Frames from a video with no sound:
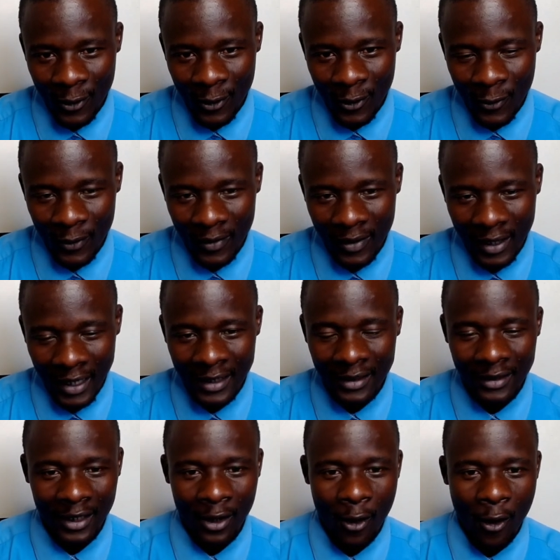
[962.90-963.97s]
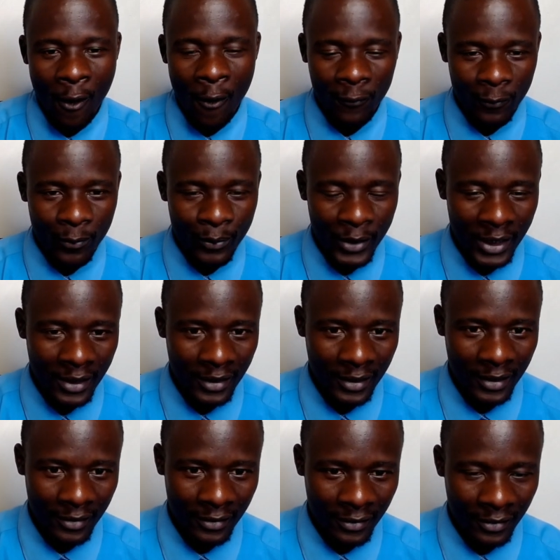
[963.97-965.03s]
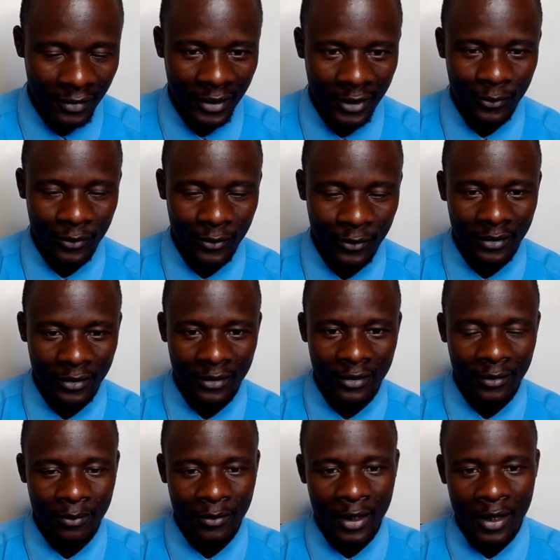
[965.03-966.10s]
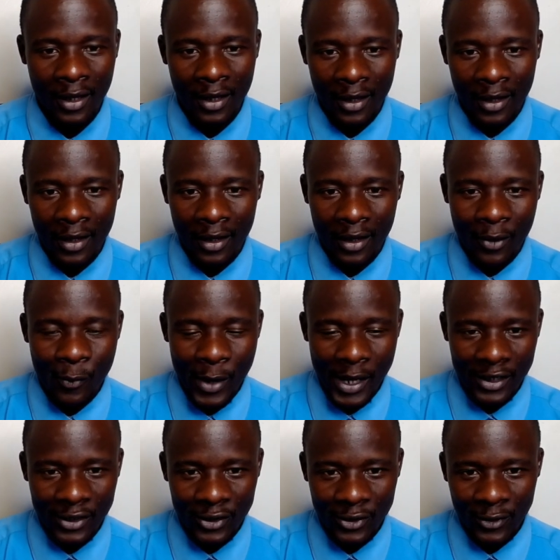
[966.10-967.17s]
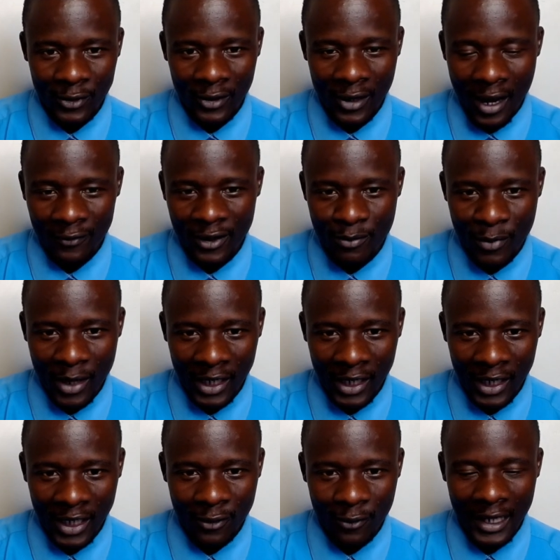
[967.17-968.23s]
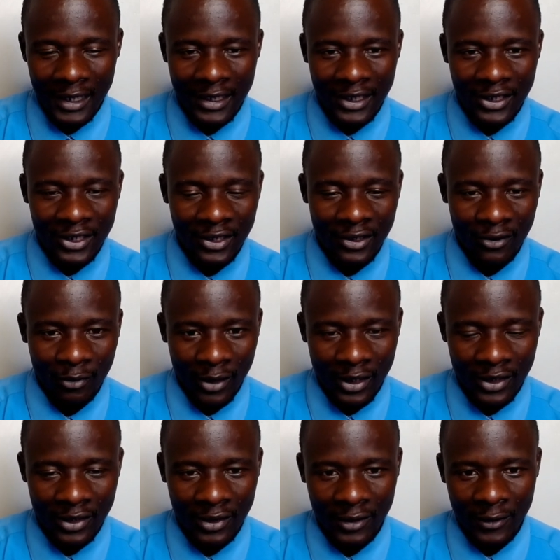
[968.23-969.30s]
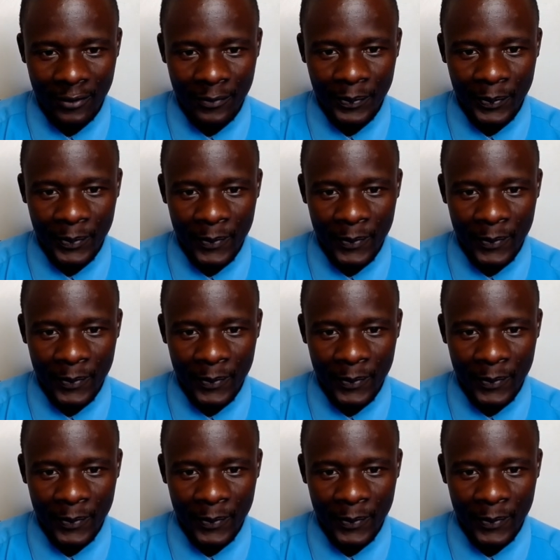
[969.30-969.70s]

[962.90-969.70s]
lower the intake of peanuts in your system when you are having macular degeneration